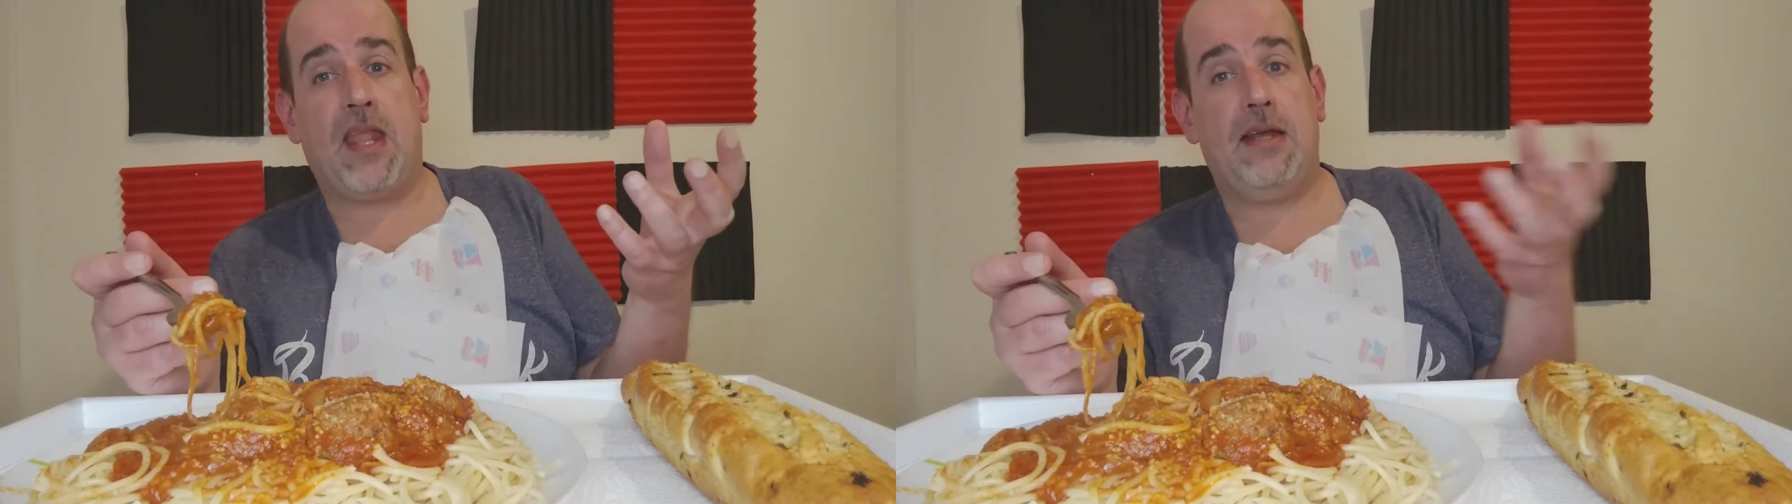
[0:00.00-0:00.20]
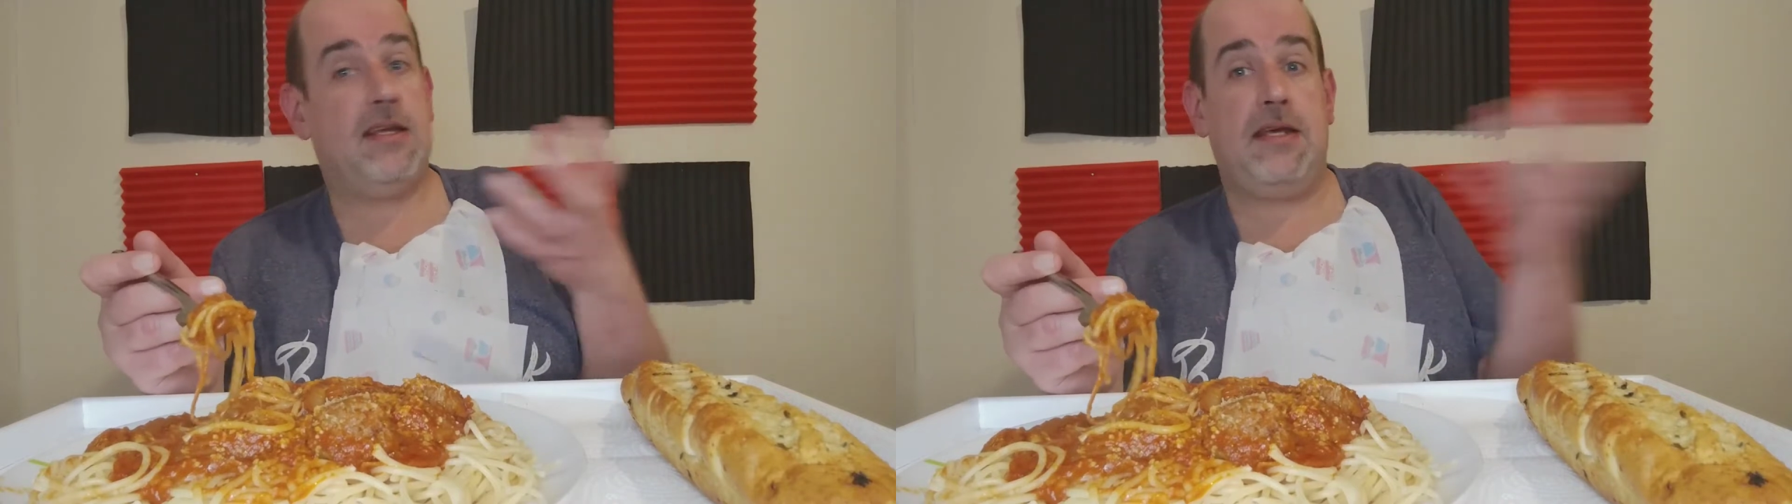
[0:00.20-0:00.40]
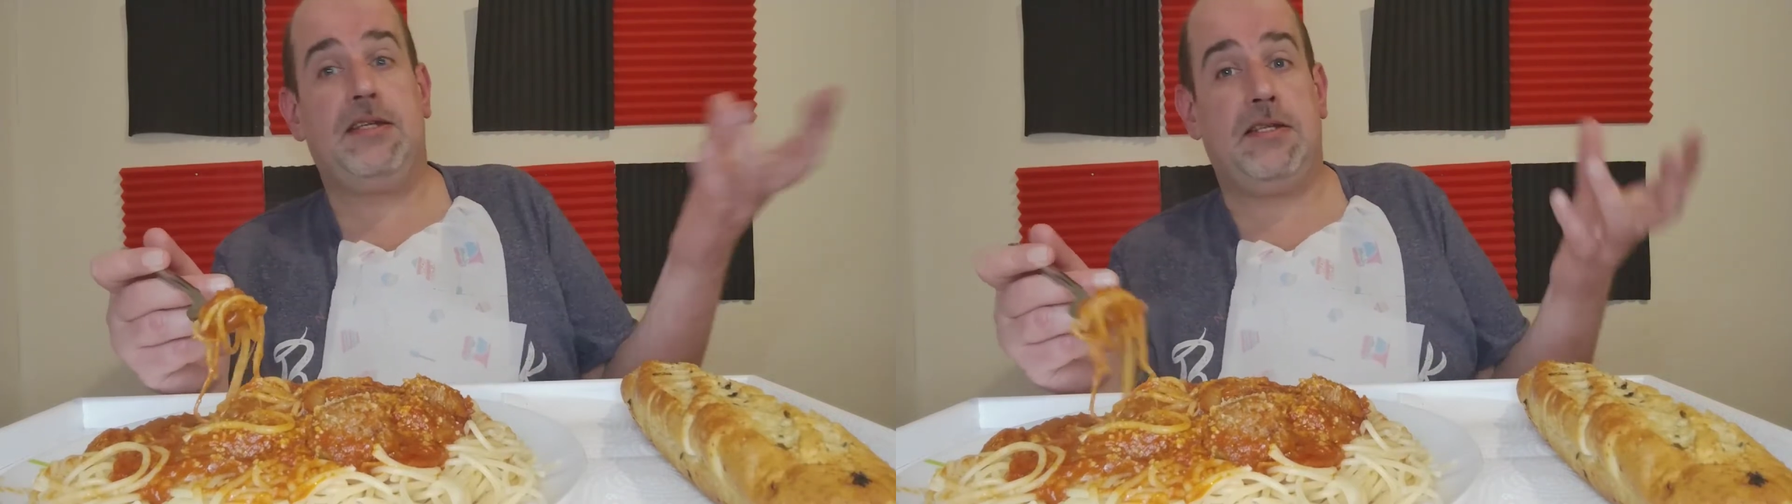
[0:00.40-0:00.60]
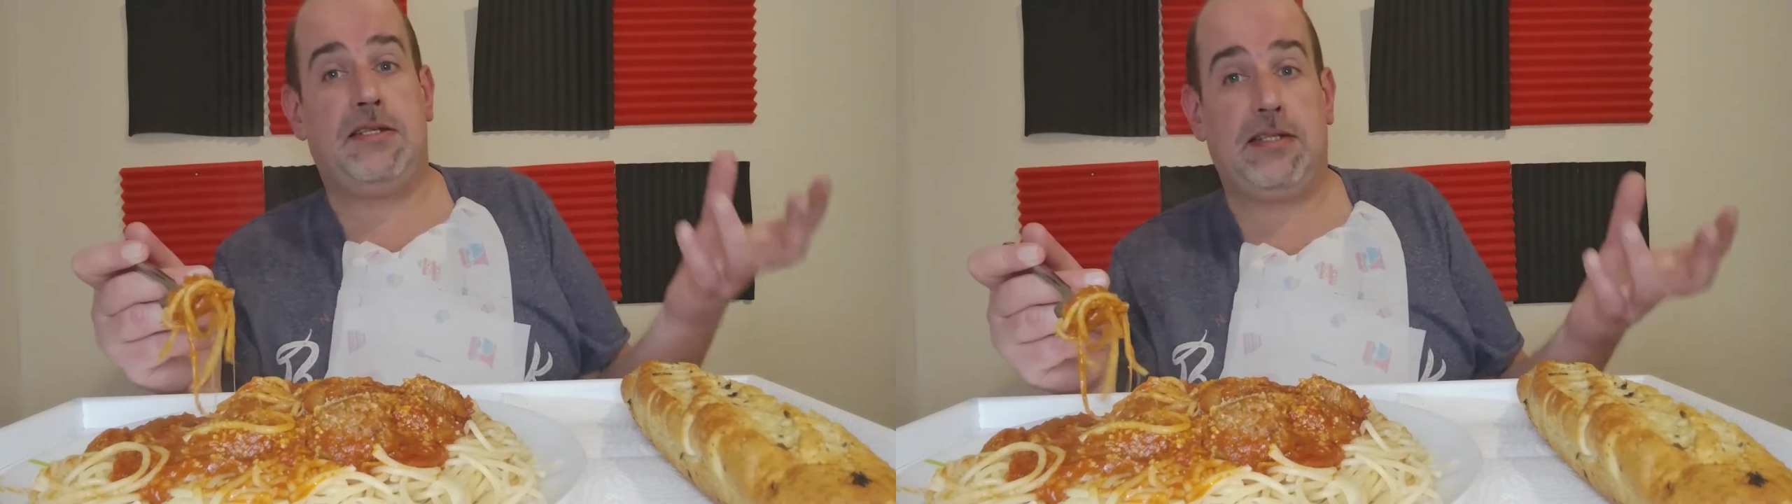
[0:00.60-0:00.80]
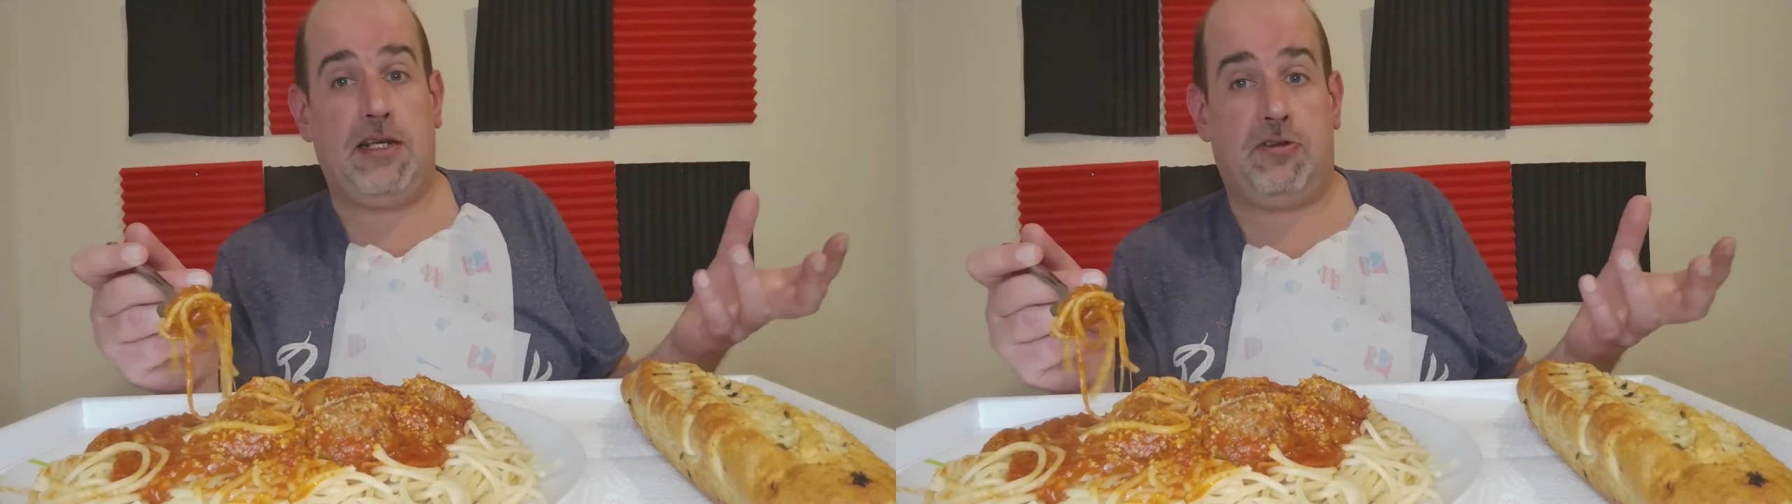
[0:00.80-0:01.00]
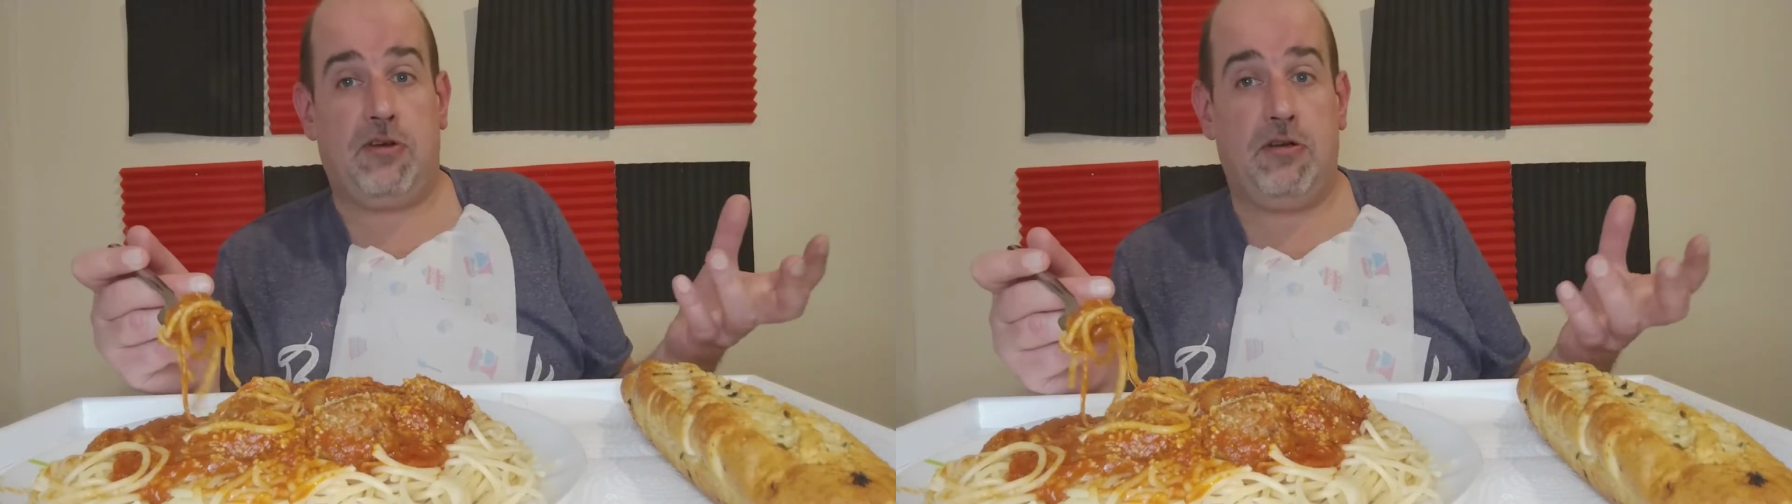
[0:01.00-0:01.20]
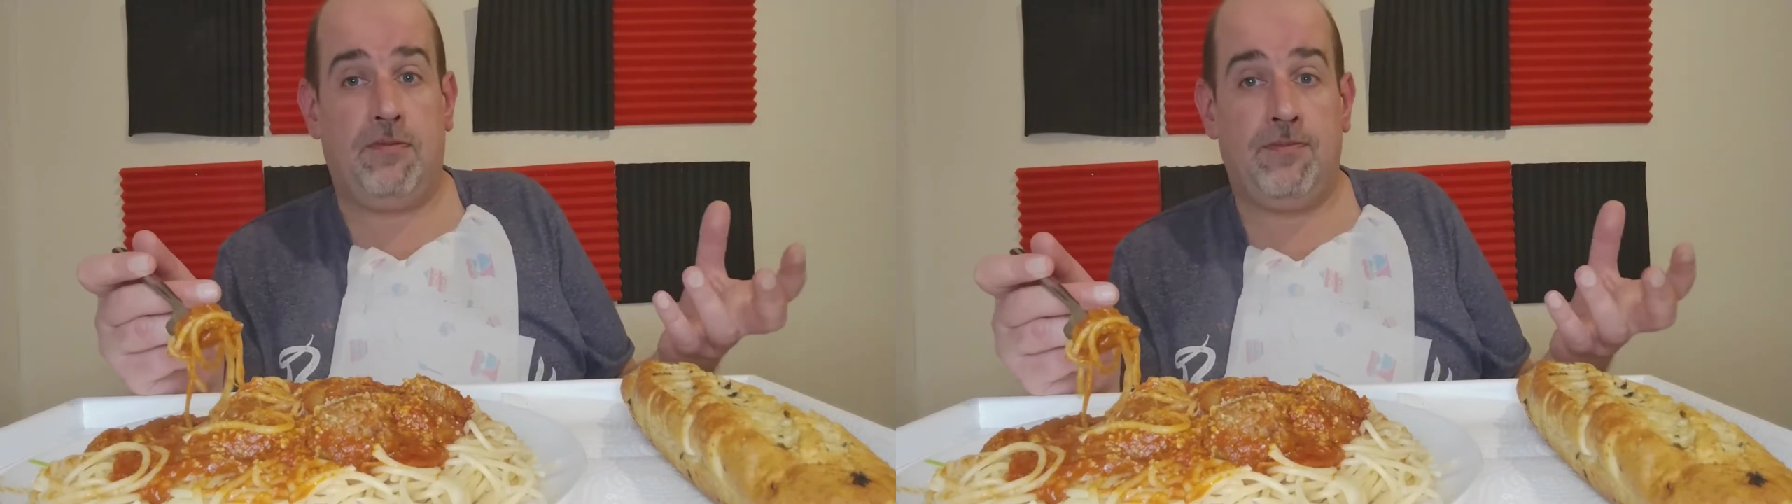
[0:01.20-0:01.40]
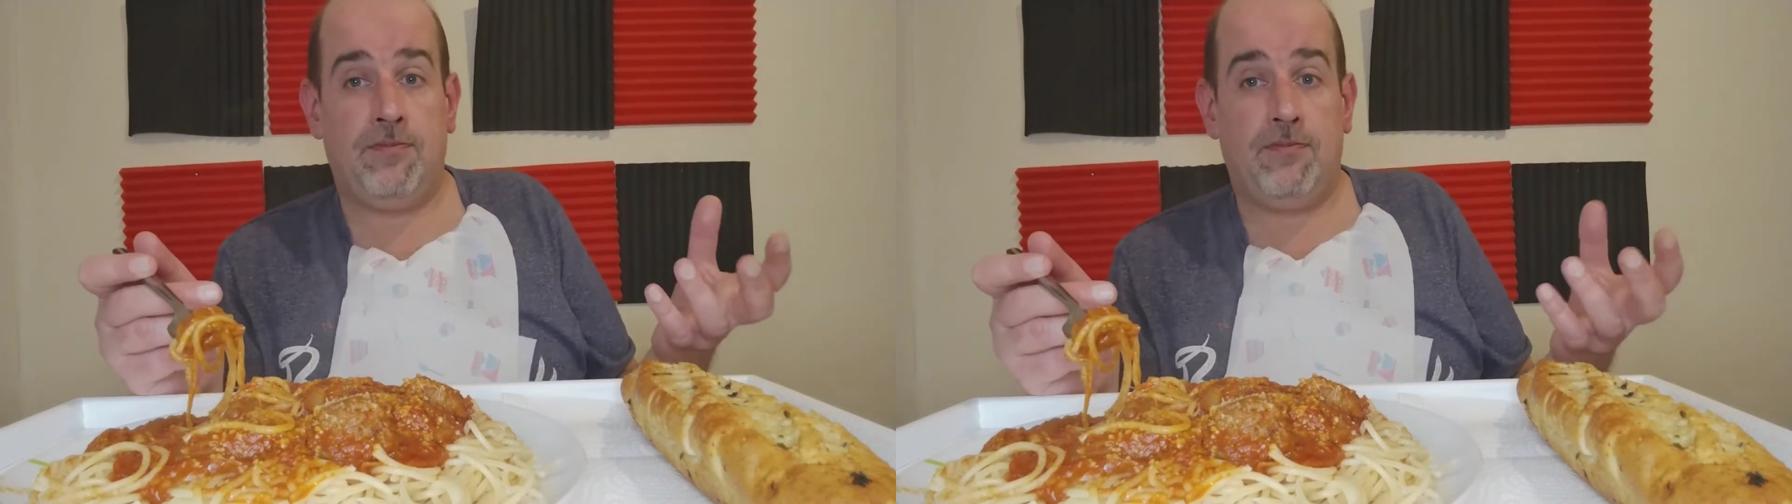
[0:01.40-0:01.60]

that isn't see-through,